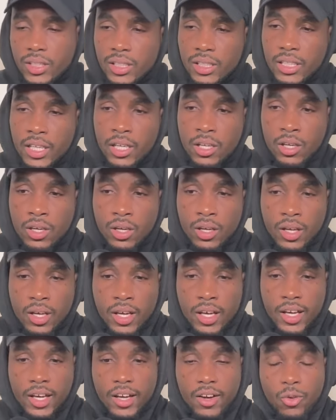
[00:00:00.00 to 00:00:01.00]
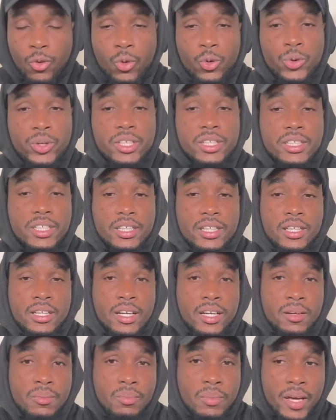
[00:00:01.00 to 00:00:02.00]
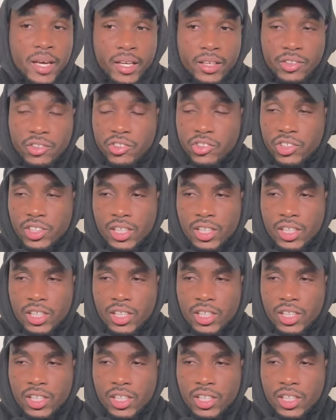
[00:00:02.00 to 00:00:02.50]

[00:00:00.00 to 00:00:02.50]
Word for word: you know, always sitting on the bench.